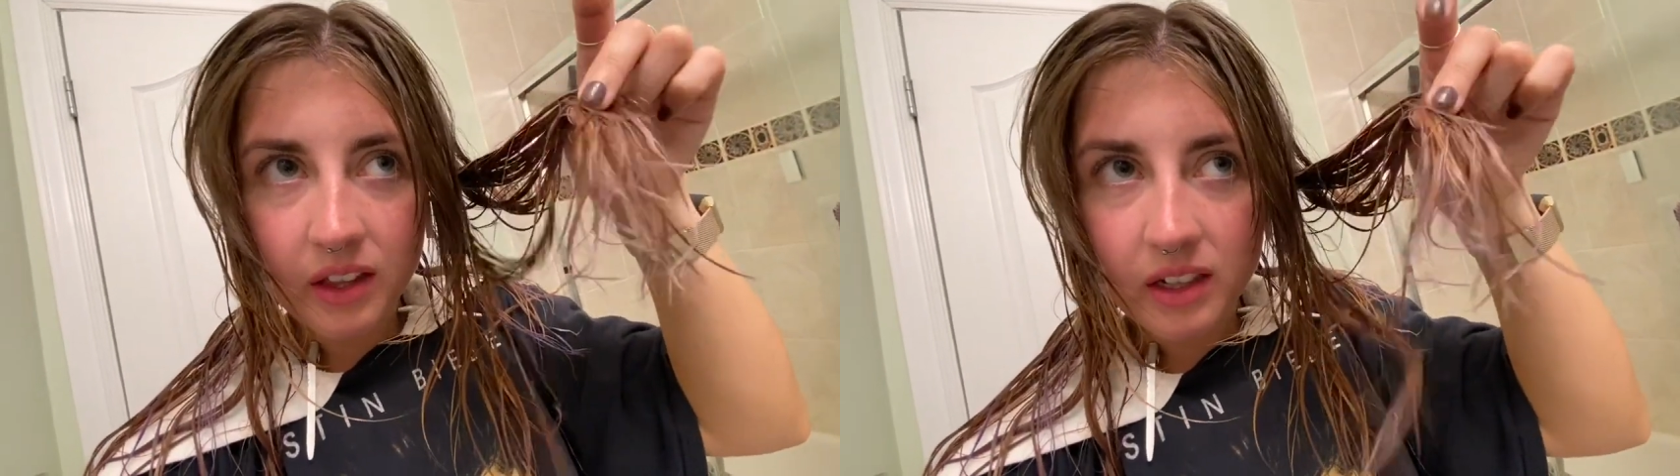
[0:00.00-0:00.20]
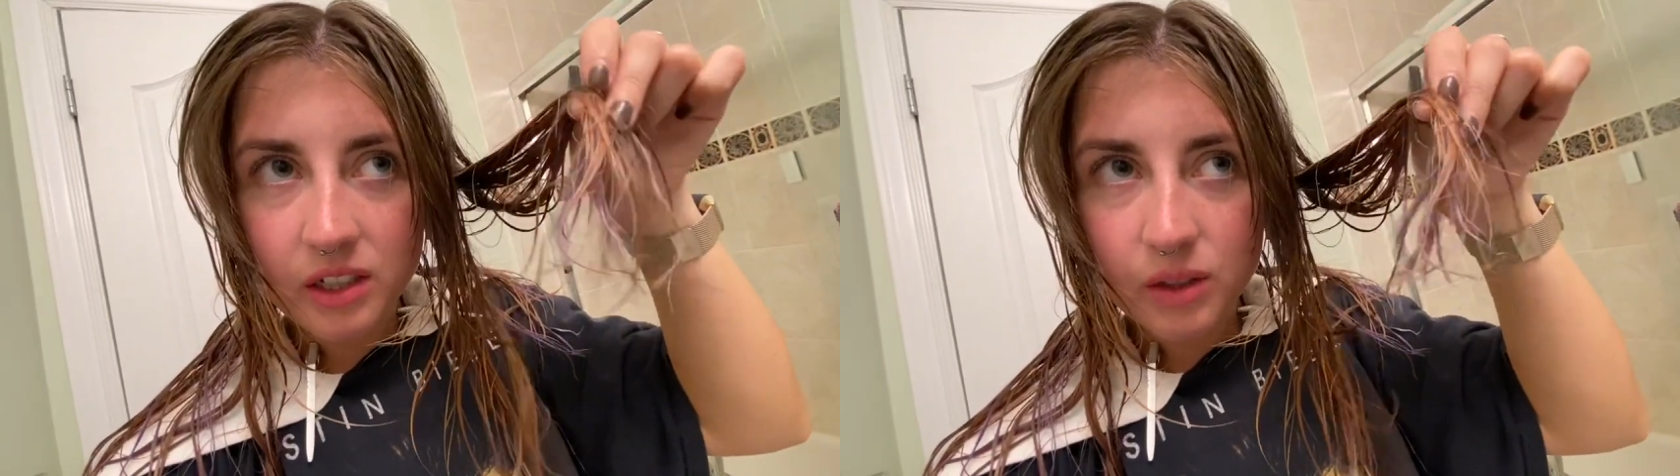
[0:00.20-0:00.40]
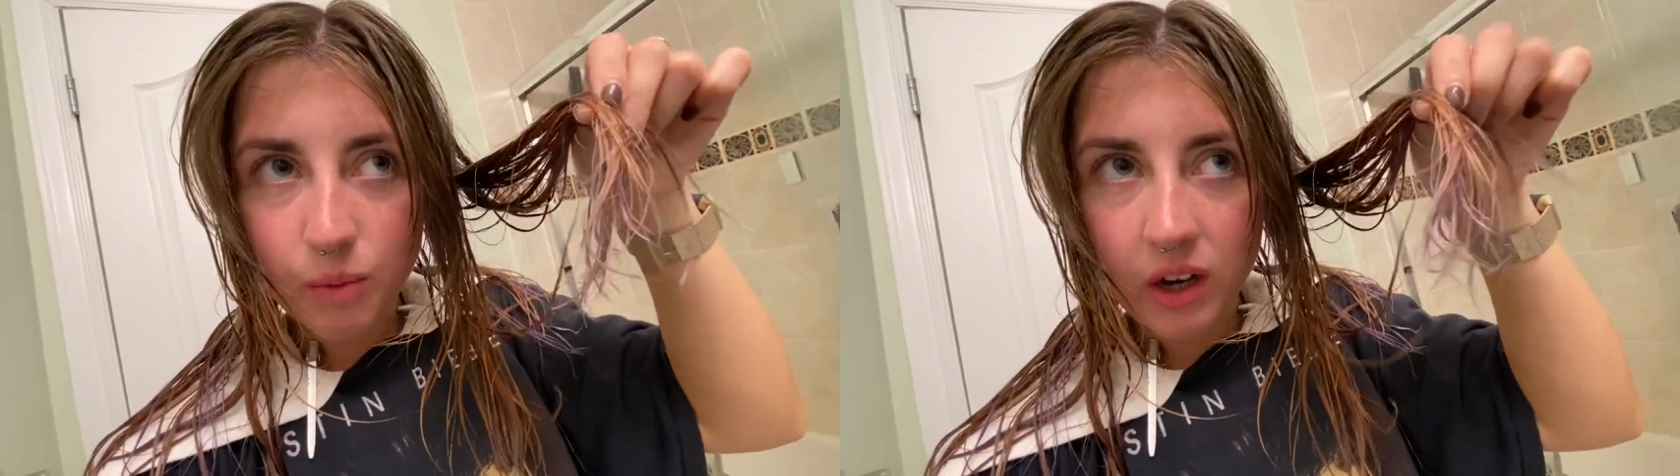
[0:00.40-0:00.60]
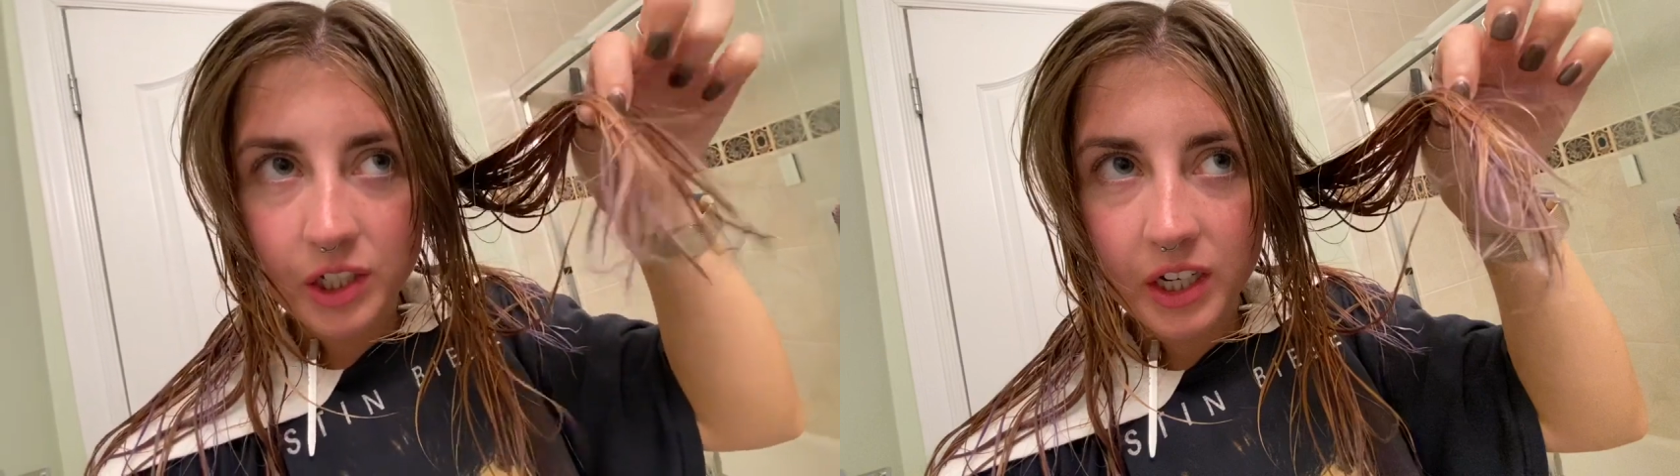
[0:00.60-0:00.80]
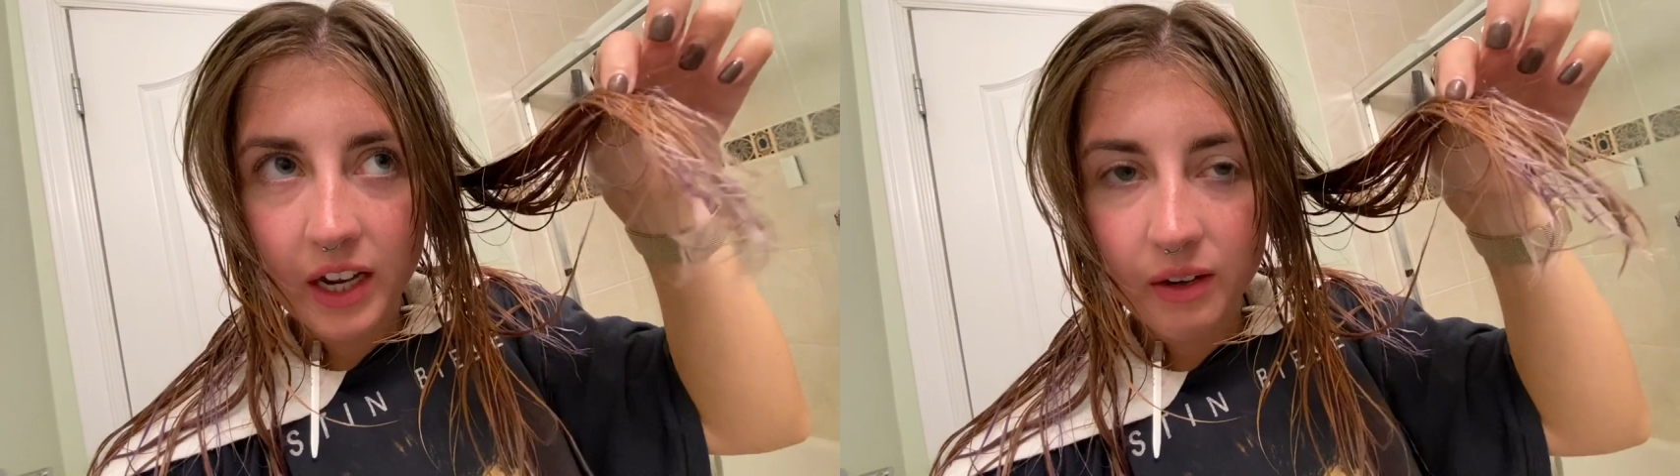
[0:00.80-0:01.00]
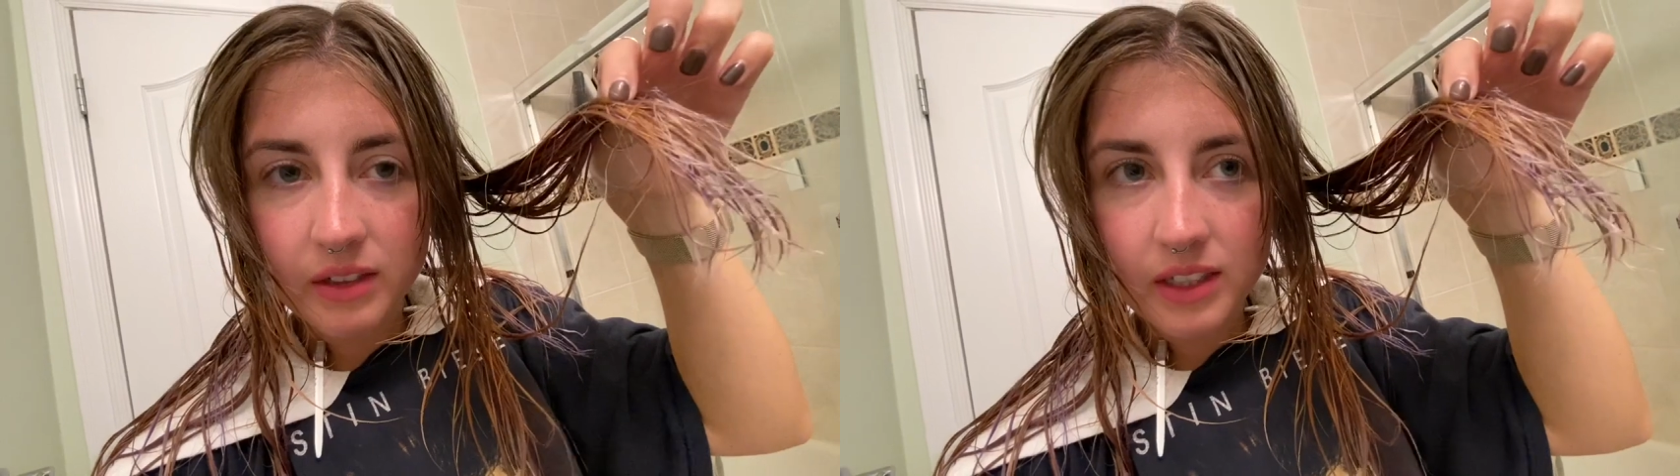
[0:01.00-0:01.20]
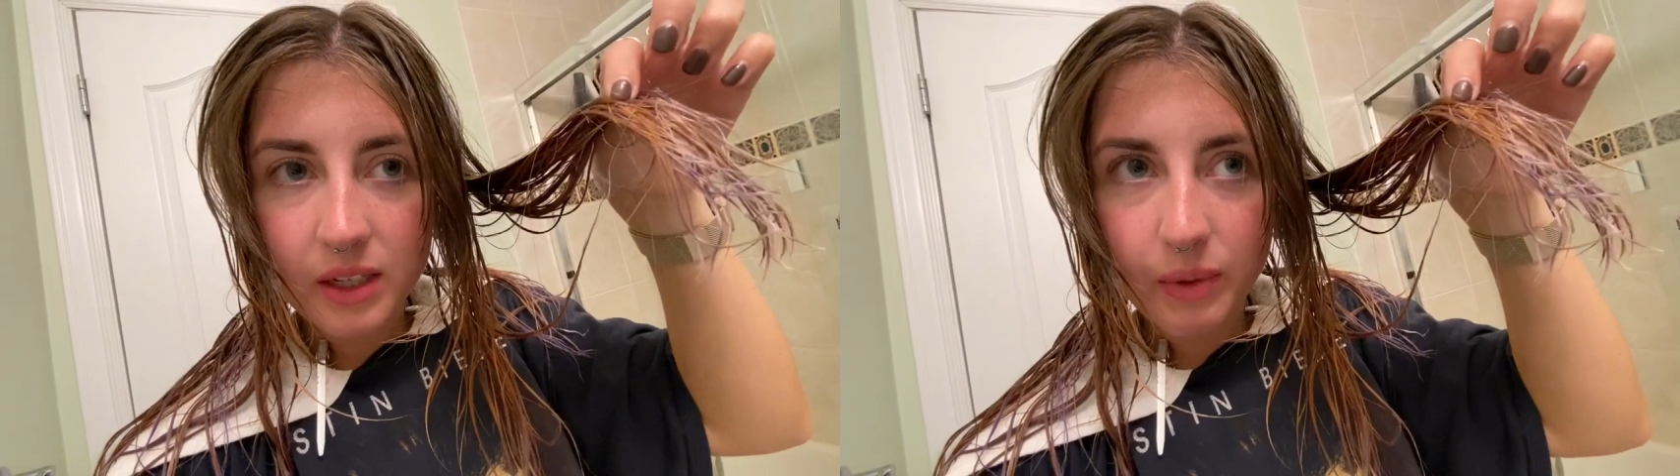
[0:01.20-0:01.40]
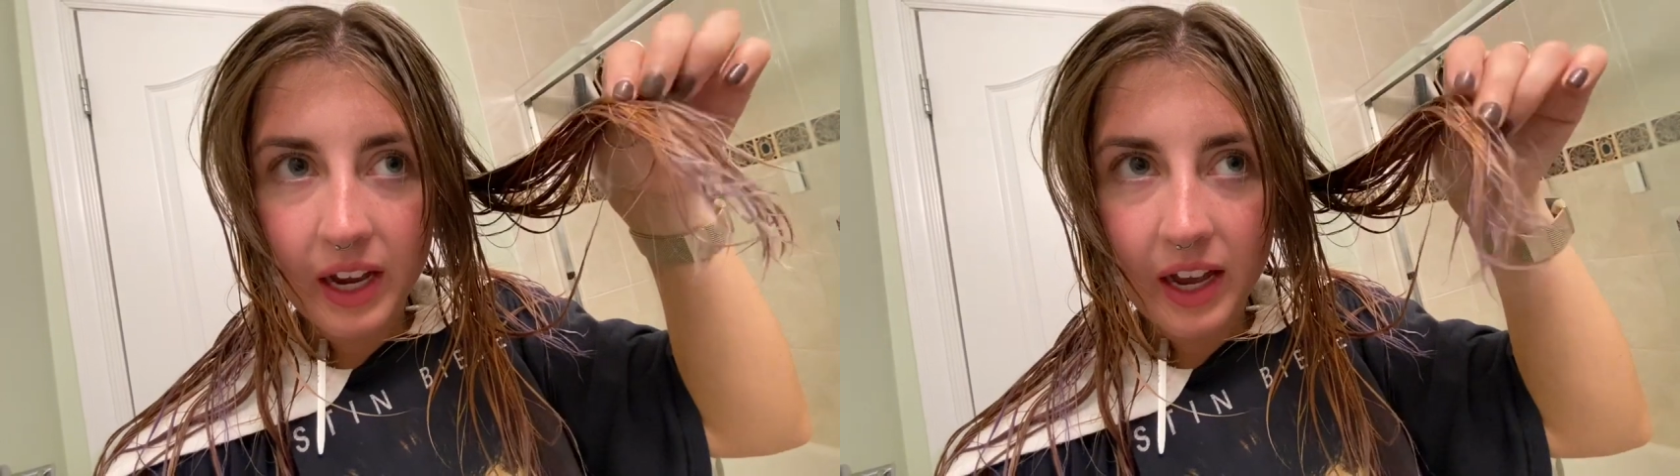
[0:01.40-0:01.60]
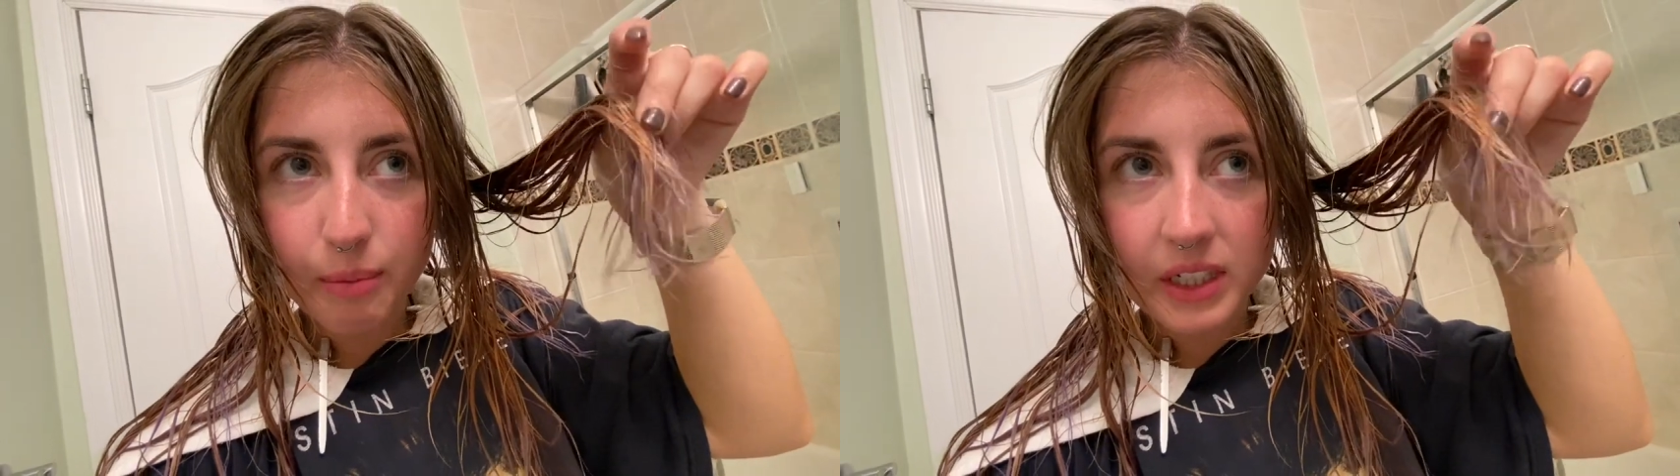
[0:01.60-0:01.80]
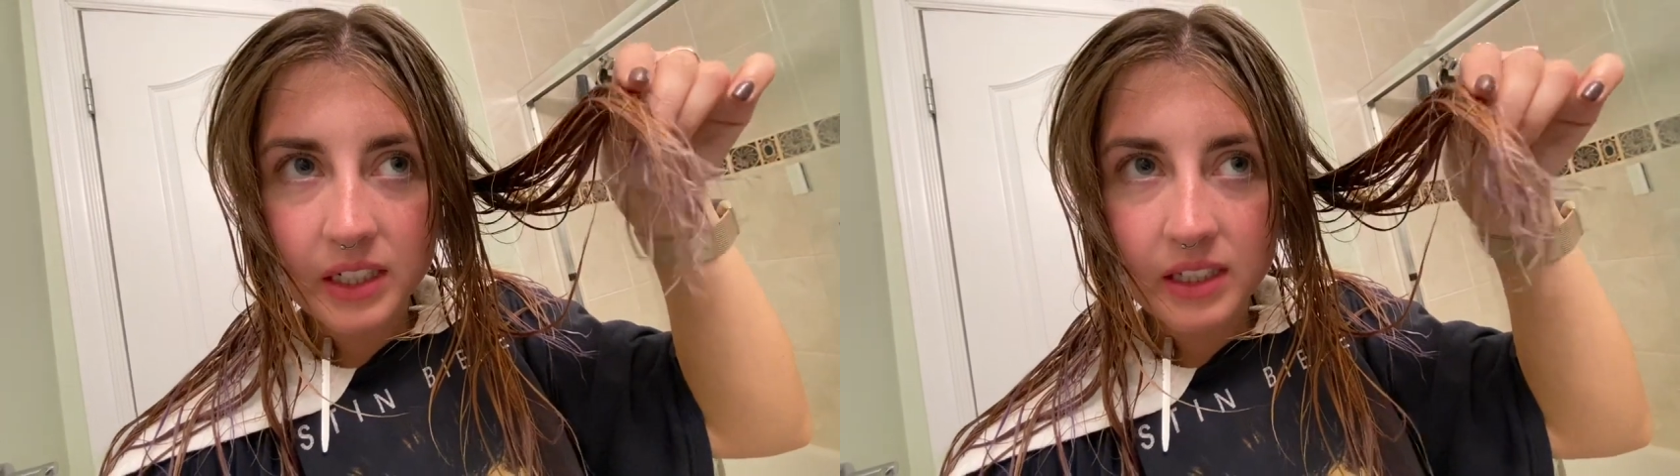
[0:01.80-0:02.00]
Let's just wash it out and see what
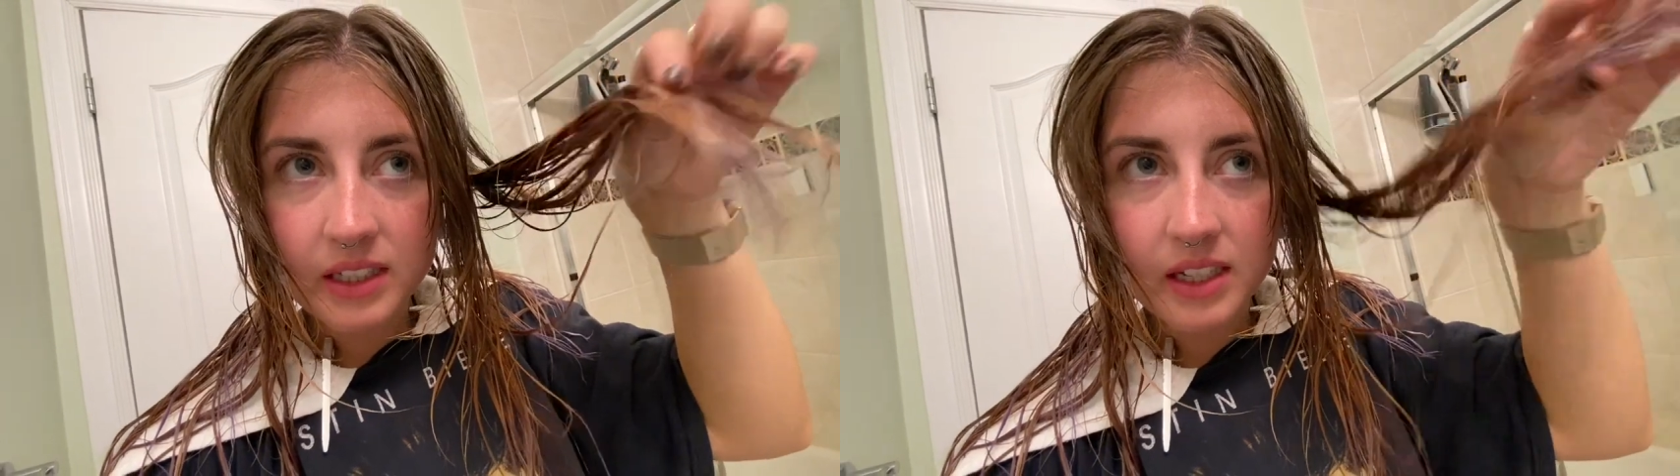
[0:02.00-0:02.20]
happens.